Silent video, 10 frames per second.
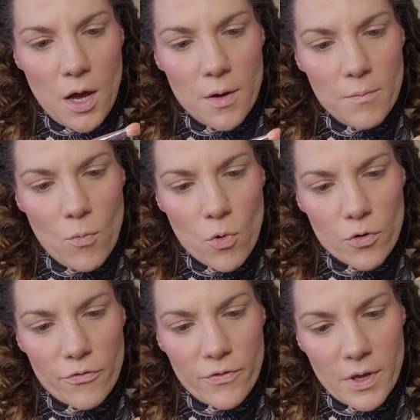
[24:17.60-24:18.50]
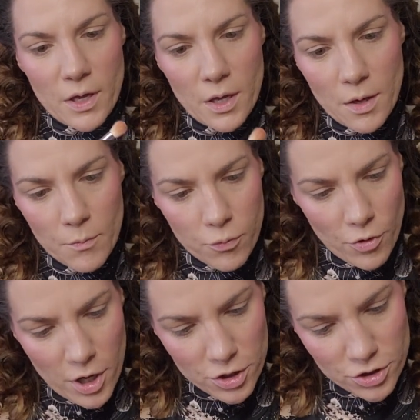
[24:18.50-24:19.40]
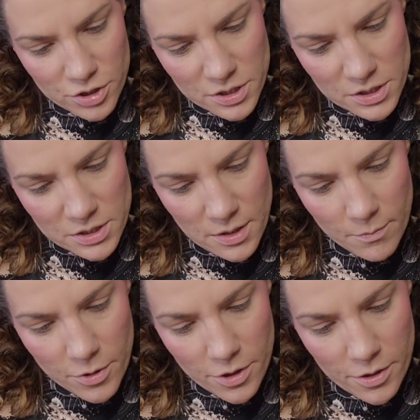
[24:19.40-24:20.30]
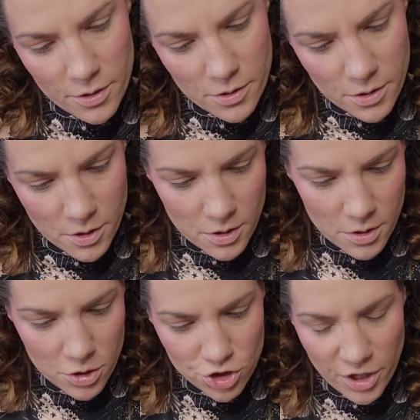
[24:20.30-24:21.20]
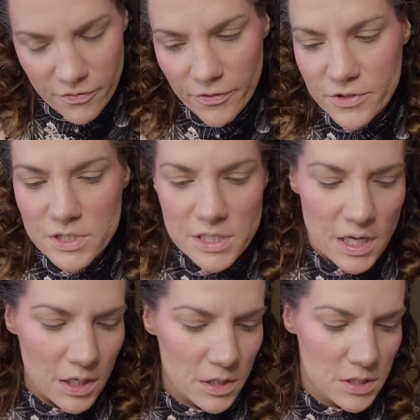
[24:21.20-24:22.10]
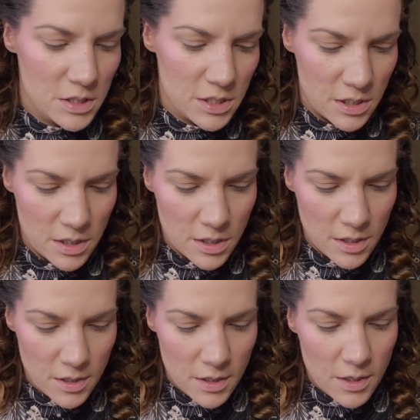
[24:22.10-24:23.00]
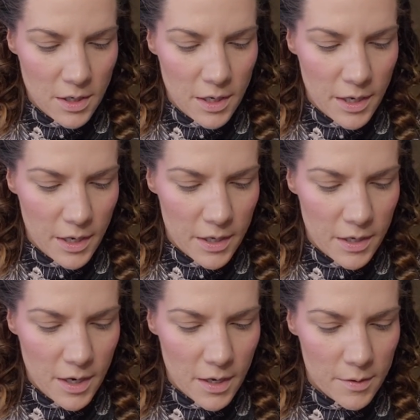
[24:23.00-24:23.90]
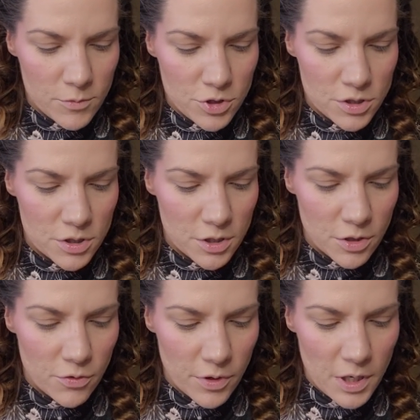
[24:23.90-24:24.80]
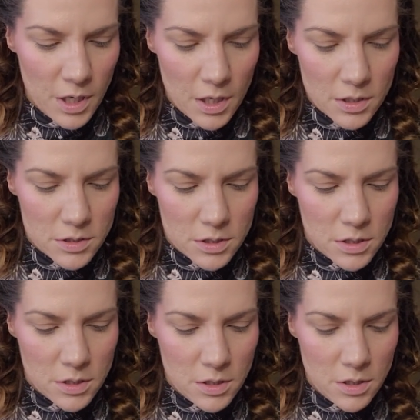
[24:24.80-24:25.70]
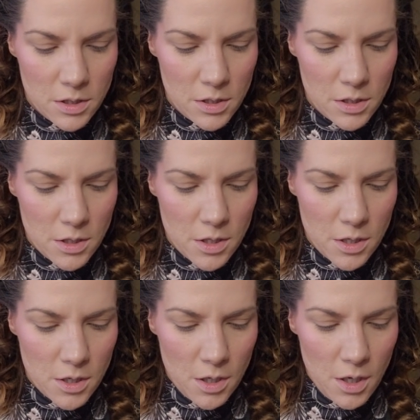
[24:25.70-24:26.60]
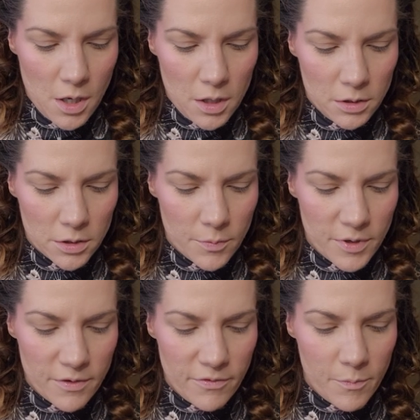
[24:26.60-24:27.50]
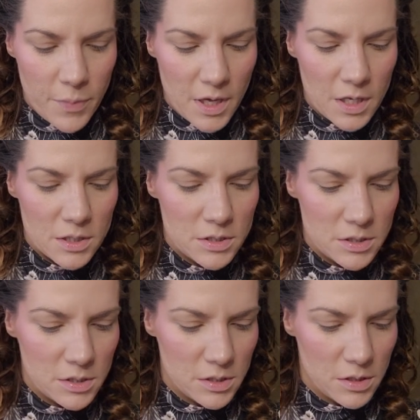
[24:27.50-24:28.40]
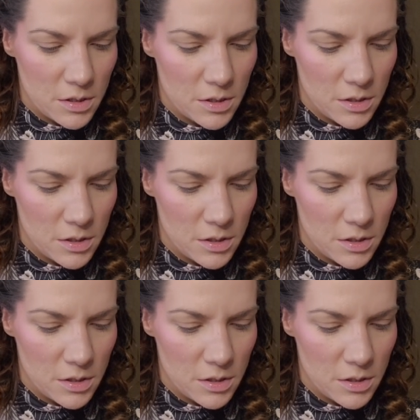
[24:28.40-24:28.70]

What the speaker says: Morphe brush. Is this numbered? J56. And I'm just gonna create a little bit of a base